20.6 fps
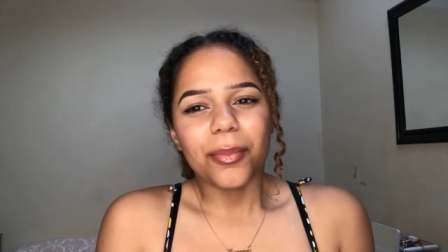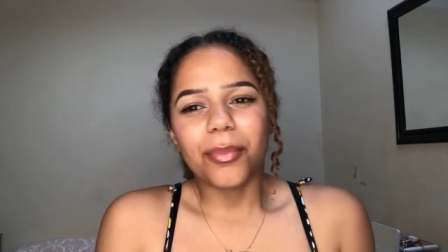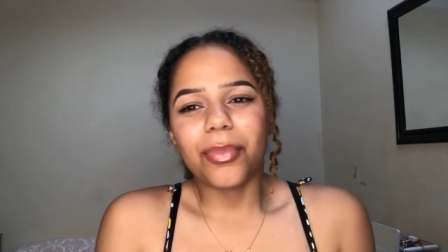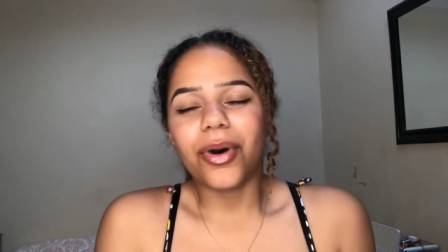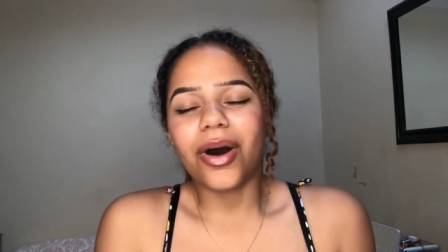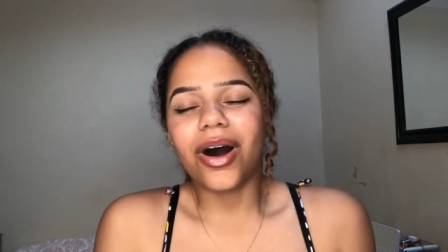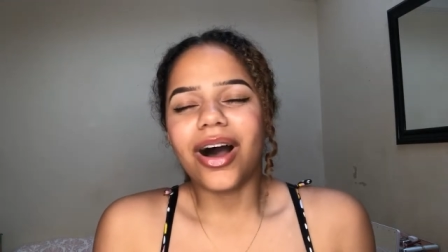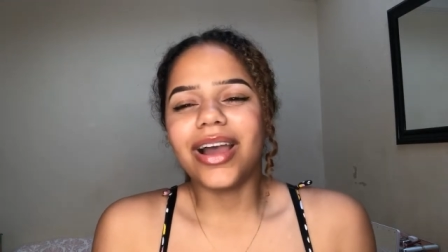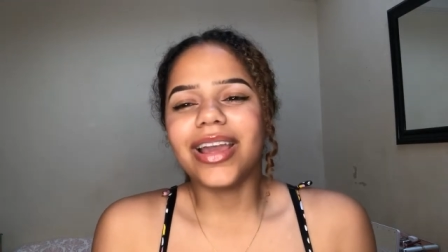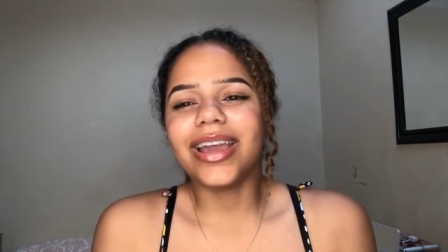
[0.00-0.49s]

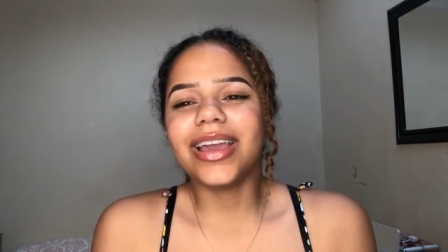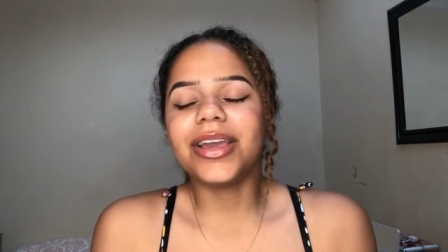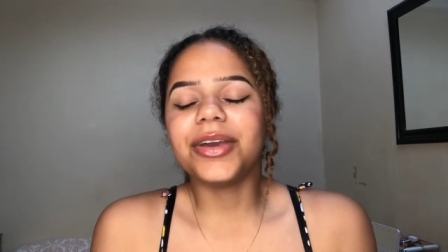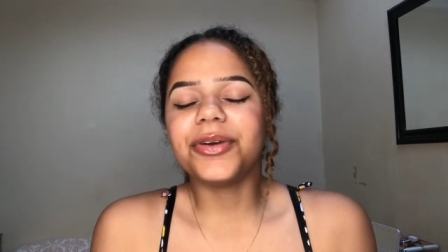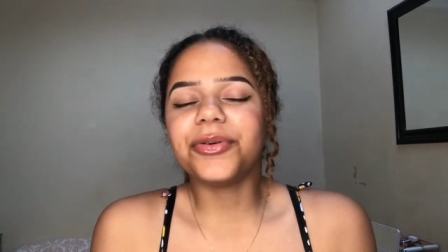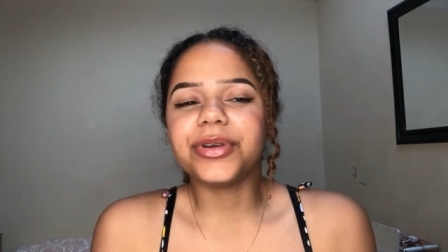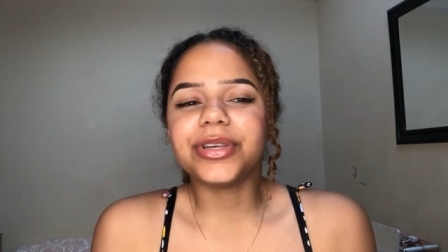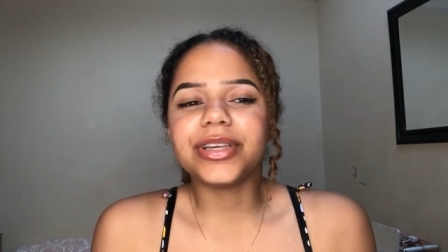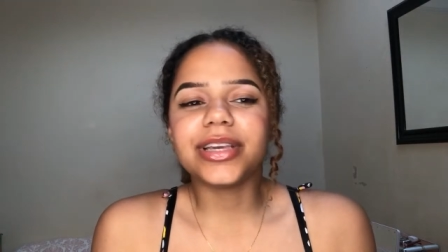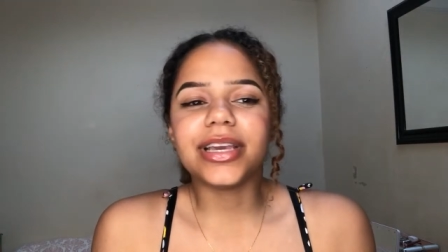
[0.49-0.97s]
but
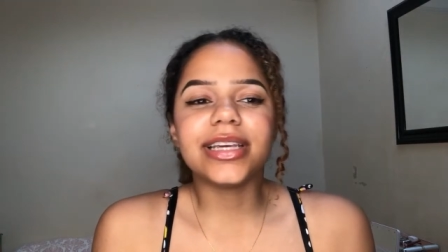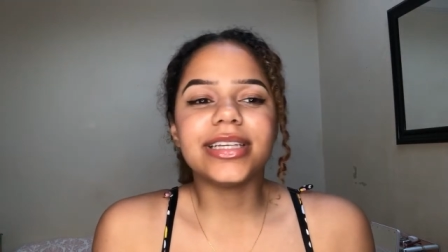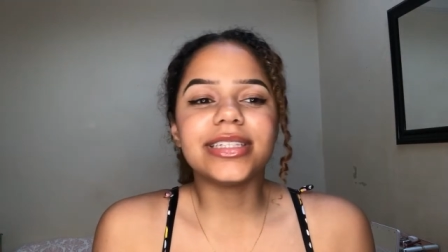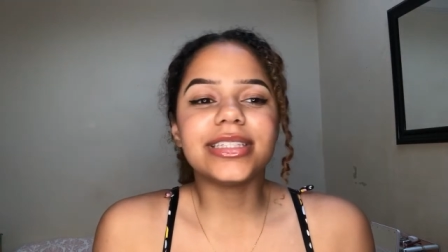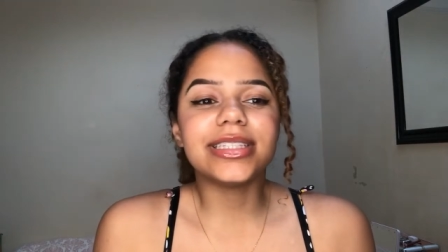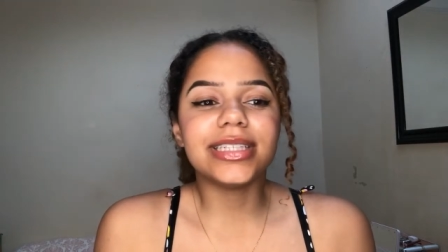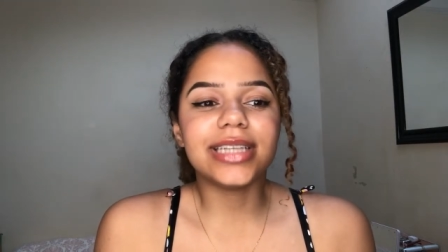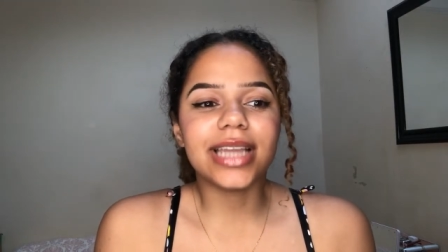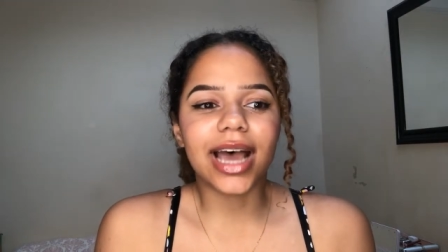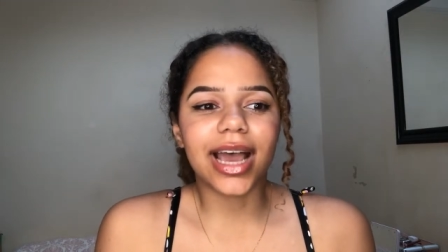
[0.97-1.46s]
it
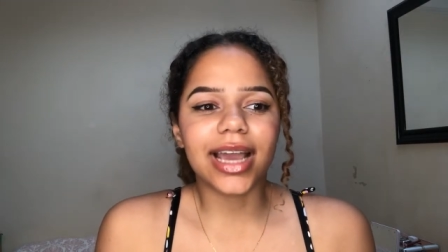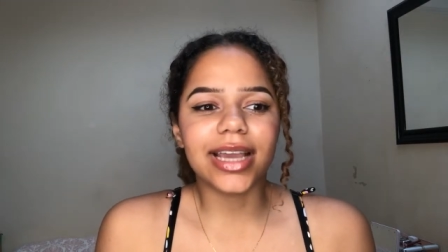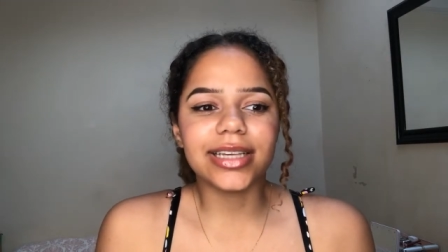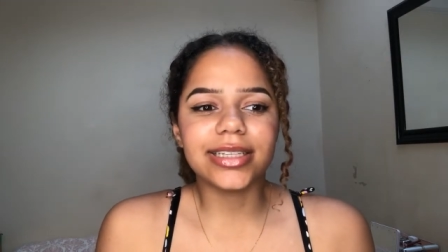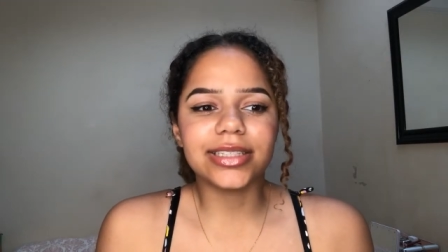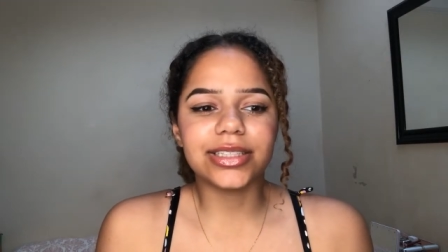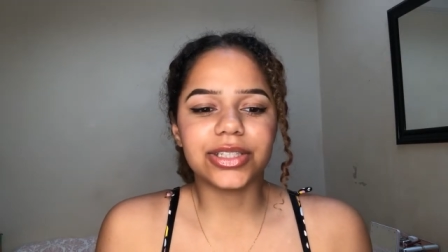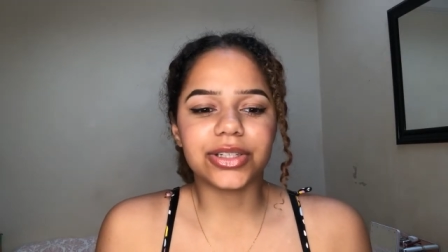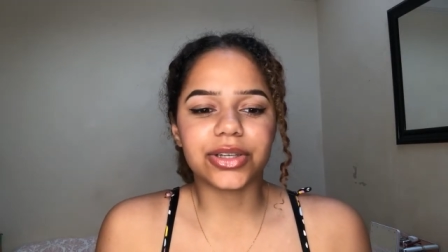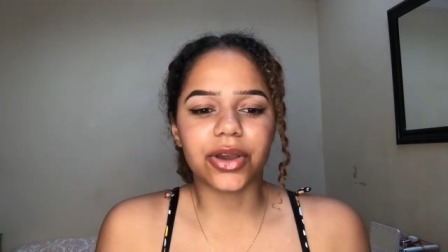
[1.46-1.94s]
is
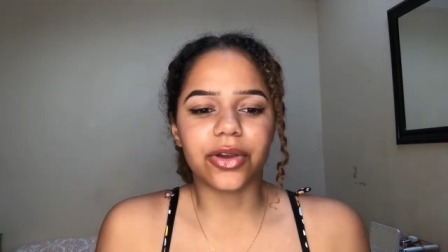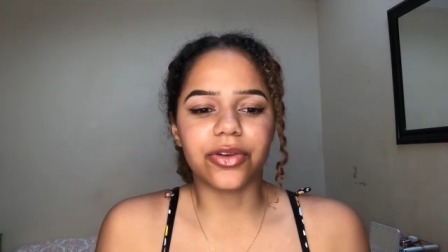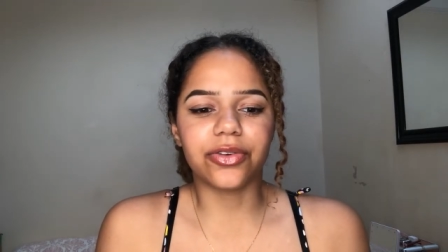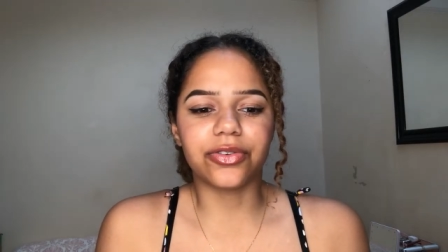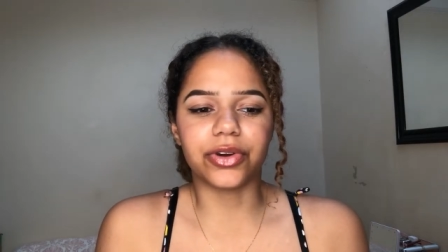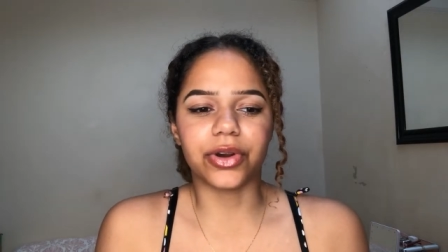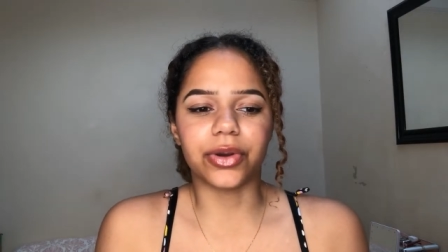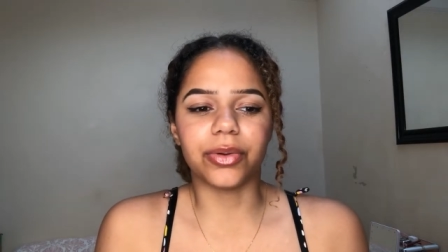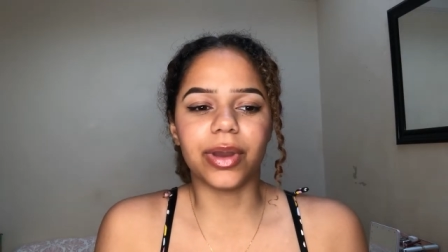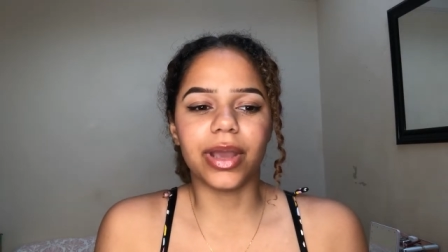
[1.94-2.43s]
nice to go
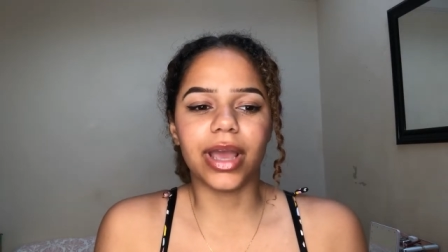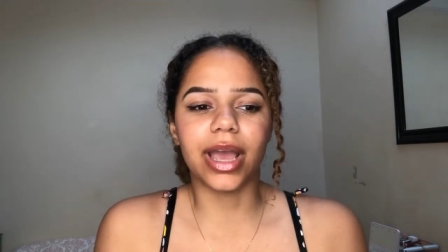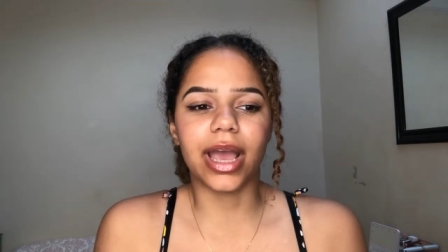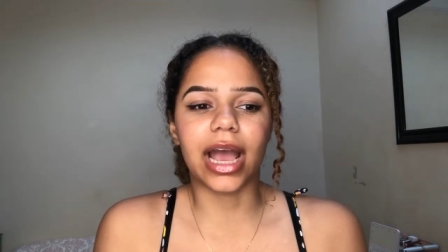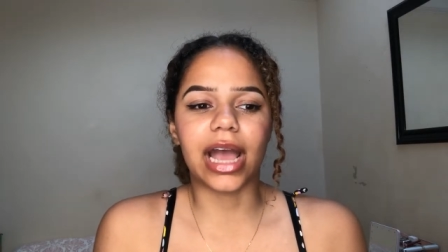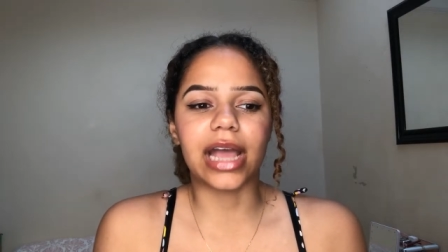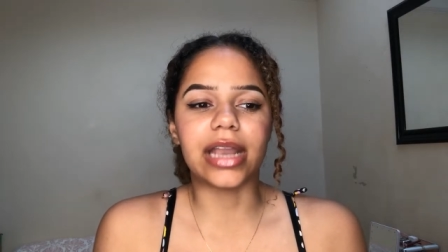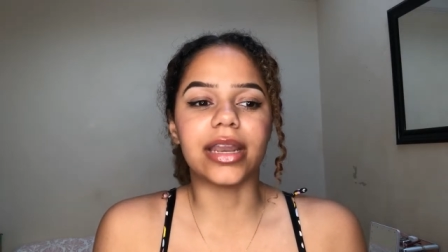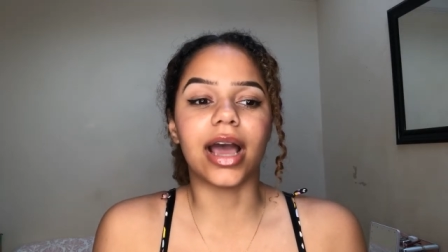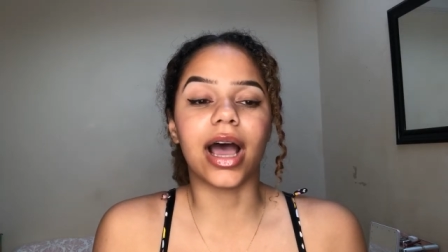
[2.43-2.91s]
through it.
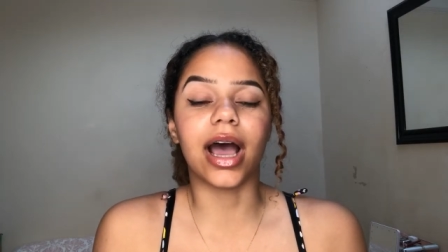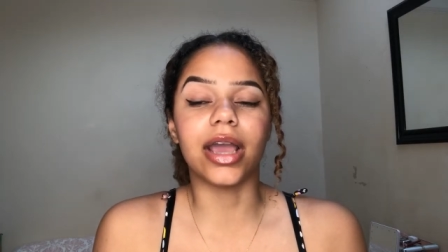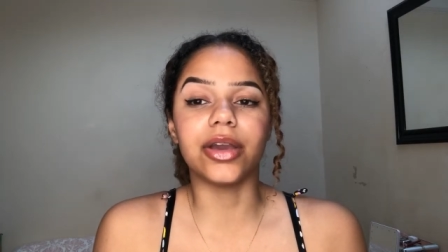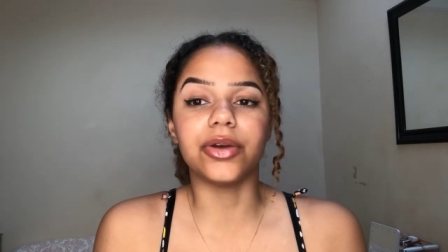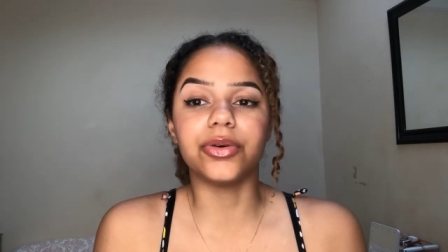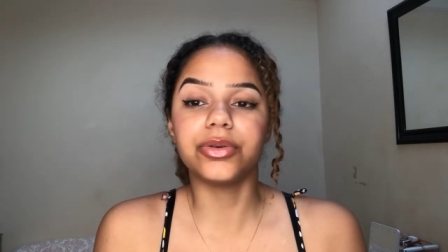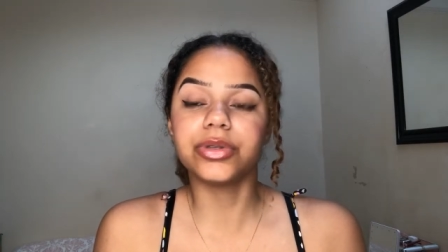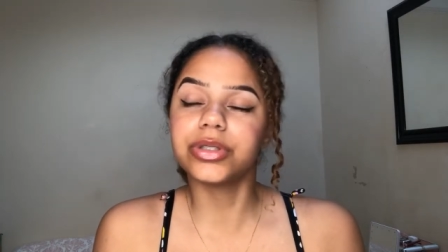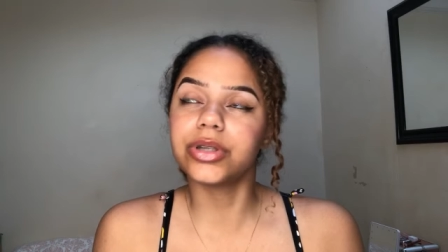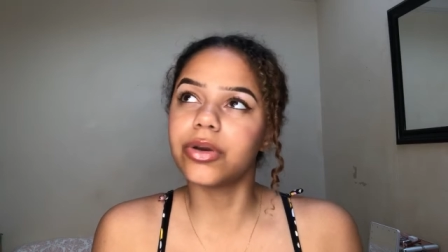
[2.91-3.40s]
And I
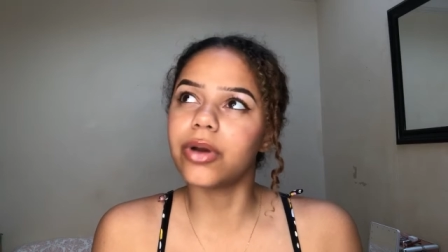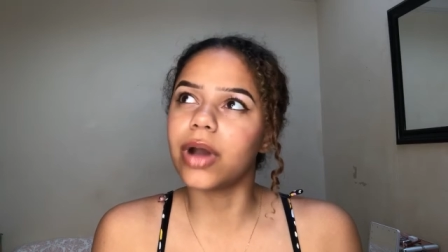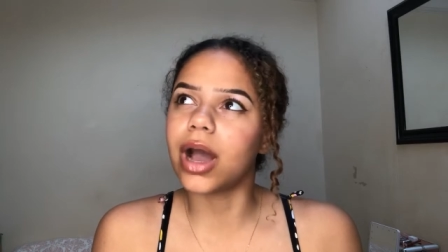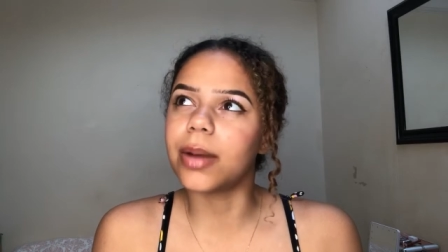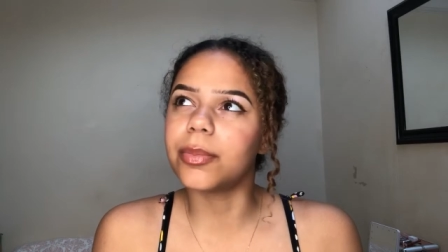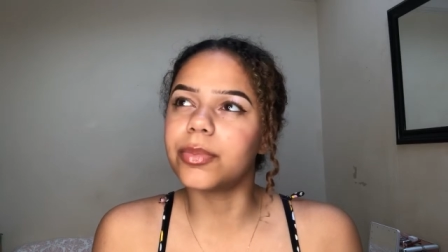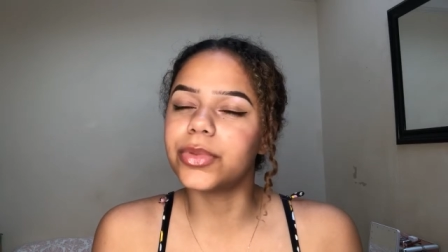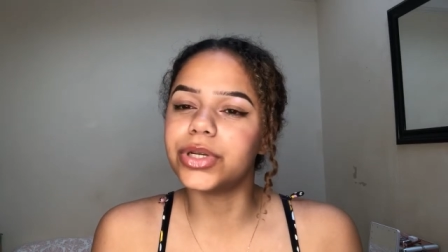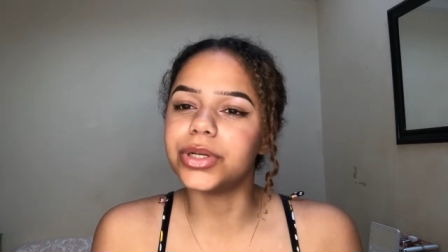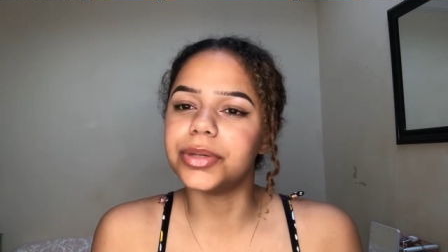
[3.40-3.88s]
also
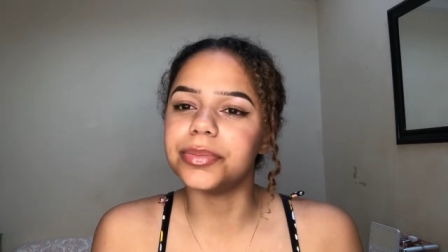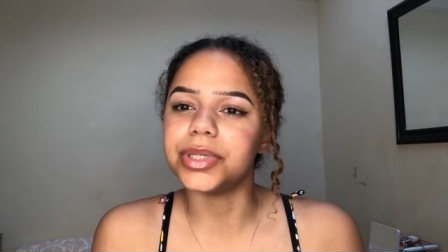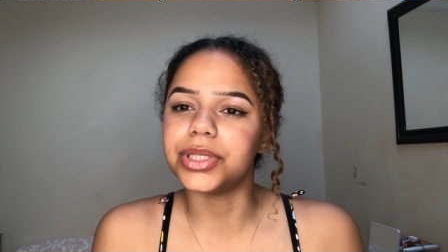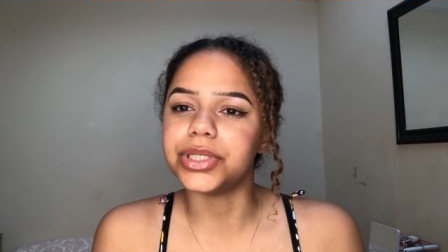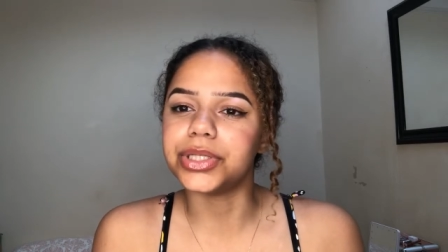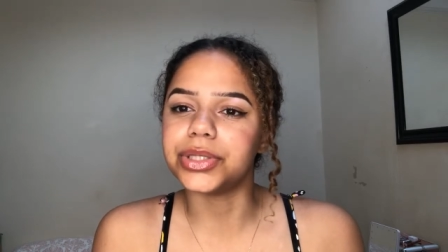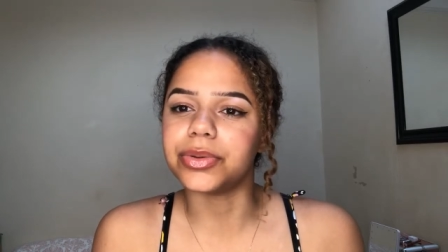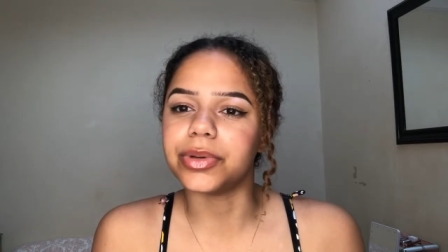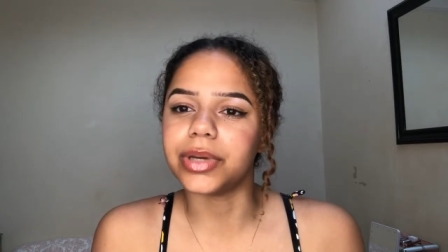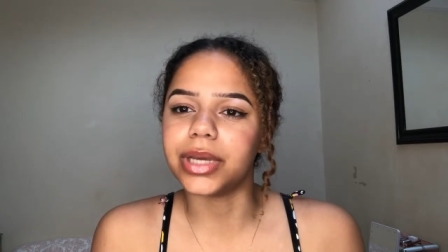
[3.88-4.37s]
am going to be
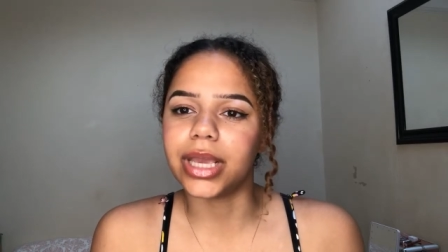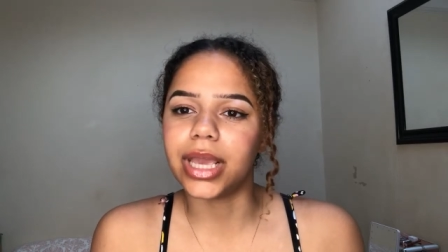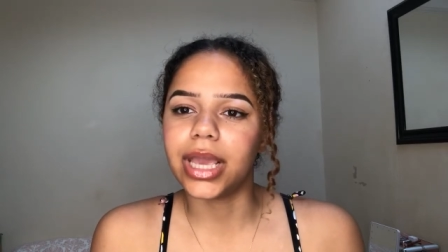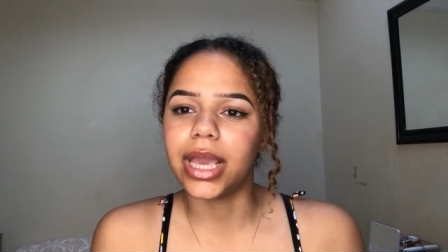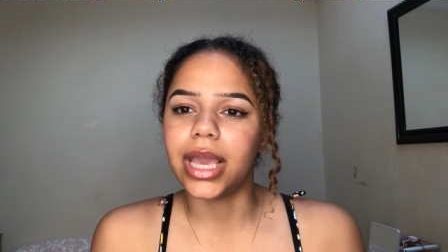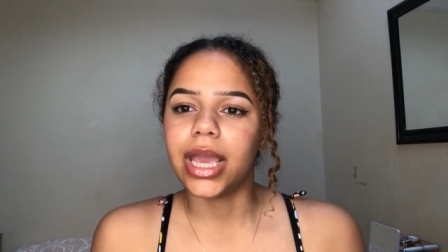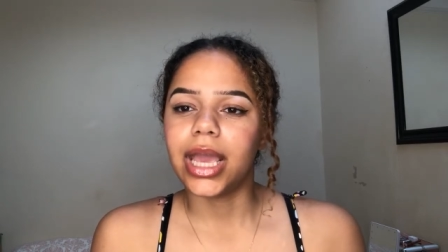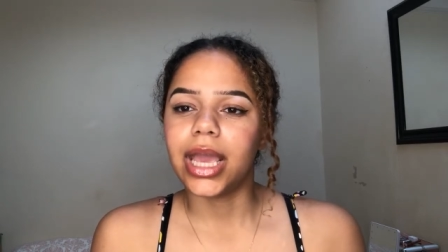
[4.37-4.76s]
doing